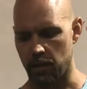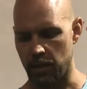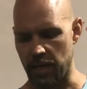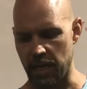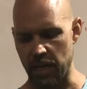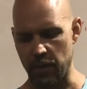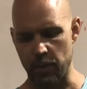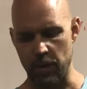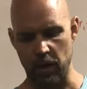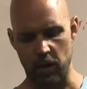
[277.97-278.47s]

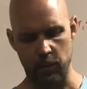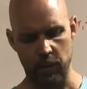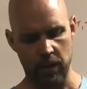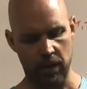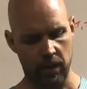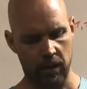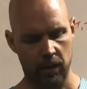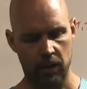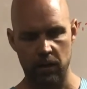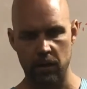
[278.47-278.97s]
email
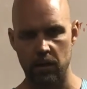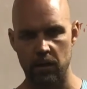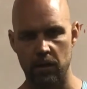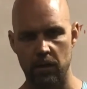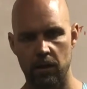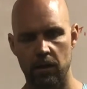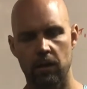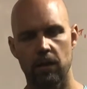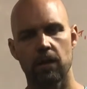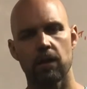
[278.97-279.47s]
me
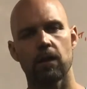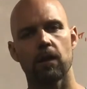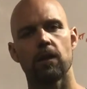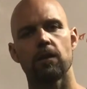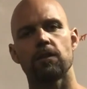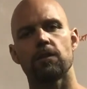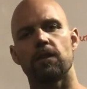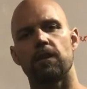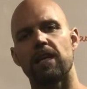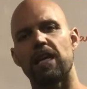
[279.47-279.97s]

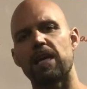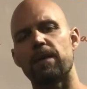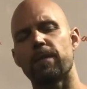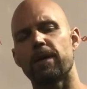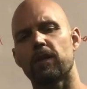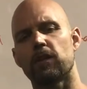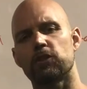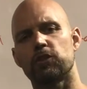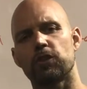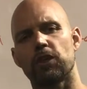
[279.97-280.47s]
to the
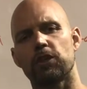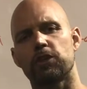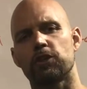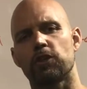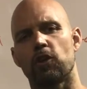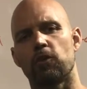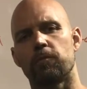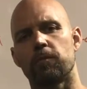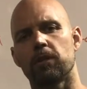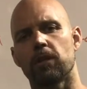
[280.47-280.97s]
email address
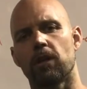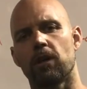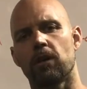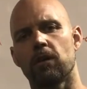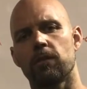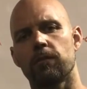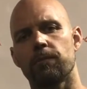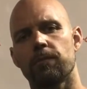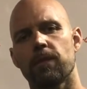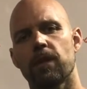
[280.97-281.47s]
shown
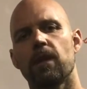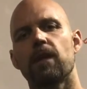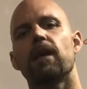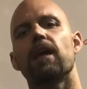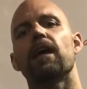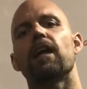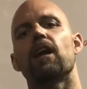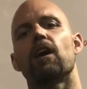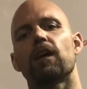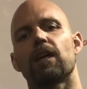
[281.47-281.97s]
below,
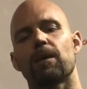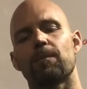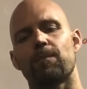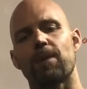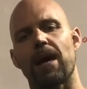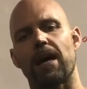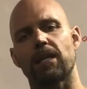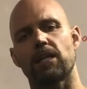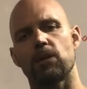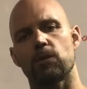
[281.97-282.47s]
and I'll get
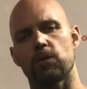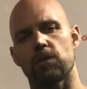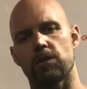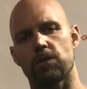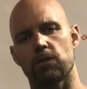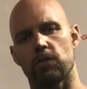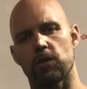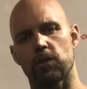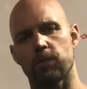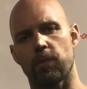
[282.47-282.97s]
back to you as
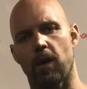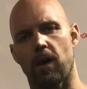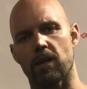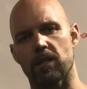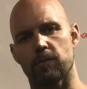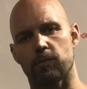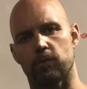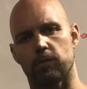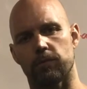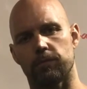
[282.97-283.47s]
soon as
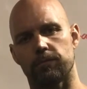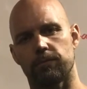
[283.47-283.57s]
possible.